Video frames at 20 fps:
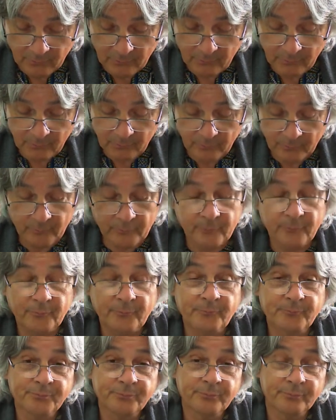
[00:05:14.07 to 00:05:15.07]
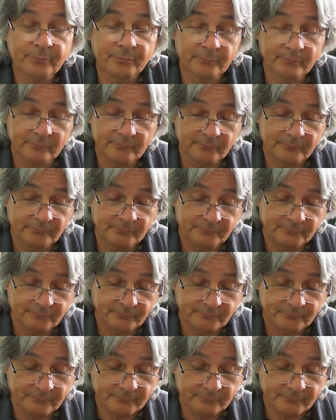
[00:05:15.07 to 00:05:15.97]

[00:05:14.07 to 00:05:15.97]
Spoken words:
(no one is talking)